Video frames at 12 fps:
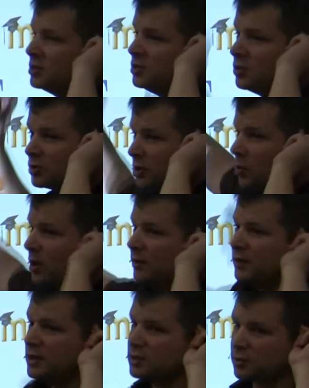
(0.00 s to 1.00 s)
is usually one
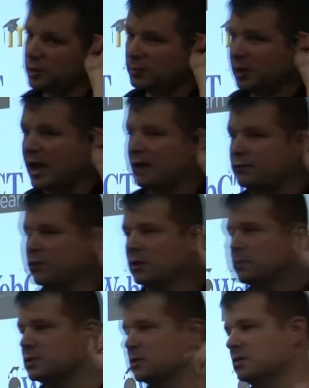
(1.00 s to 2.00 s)
of these three
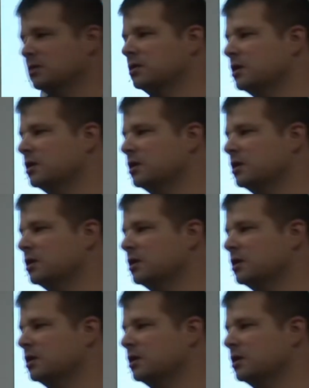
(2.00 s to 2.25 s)
platforms.